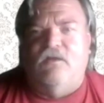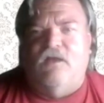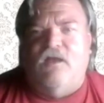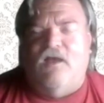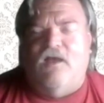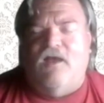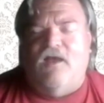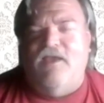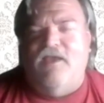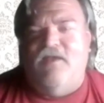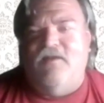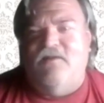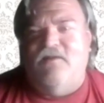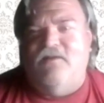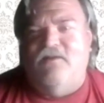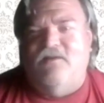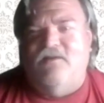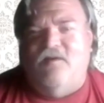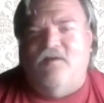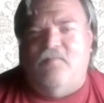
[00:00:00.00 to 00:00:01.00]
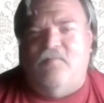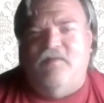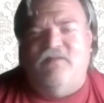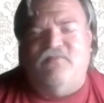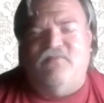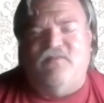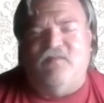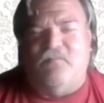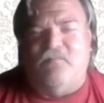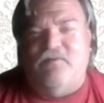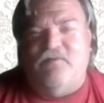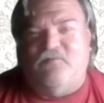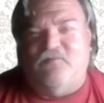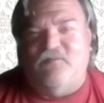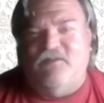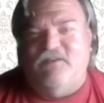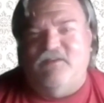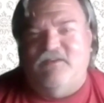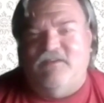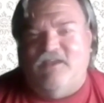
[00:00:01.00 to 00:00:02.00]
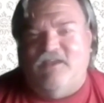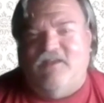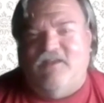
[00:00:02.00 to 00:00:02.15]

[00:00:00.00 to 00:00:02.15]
I had a bit of an epiphany,